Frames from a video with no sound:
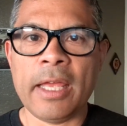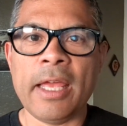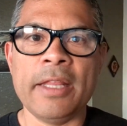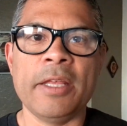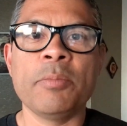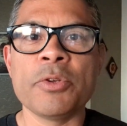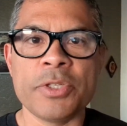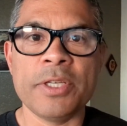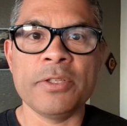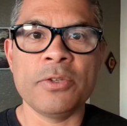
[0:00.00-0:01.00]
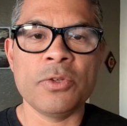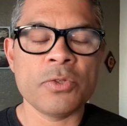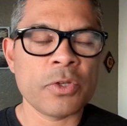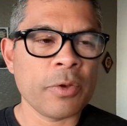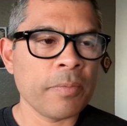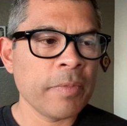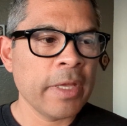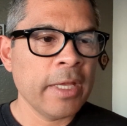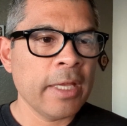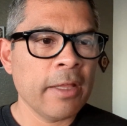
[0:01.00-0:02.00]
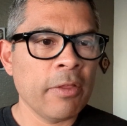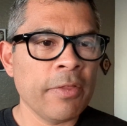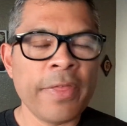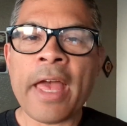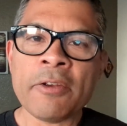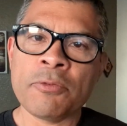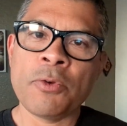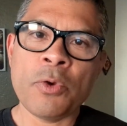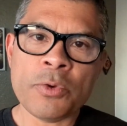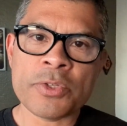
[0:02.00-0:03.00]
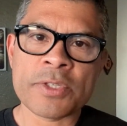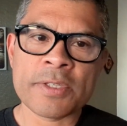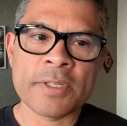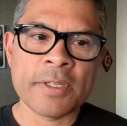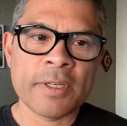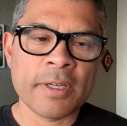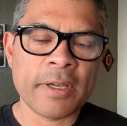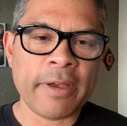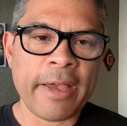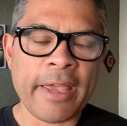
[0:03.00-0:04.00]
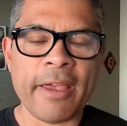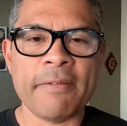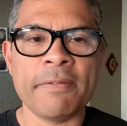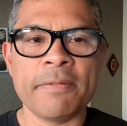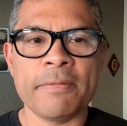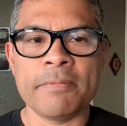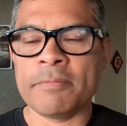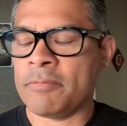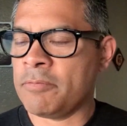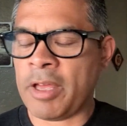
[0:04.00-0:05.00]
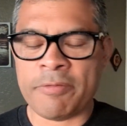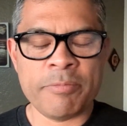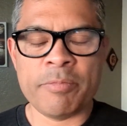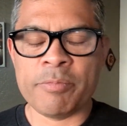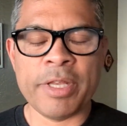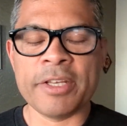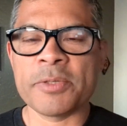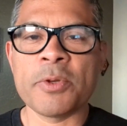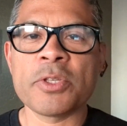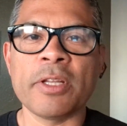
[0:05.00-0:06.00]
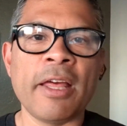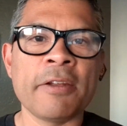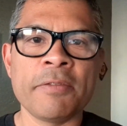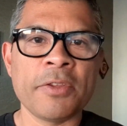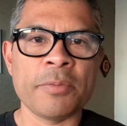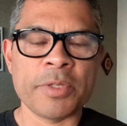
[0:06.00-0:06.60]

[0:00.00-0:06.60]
and then proceed to do so? That, folks, I have, I've been exposed to a lot of other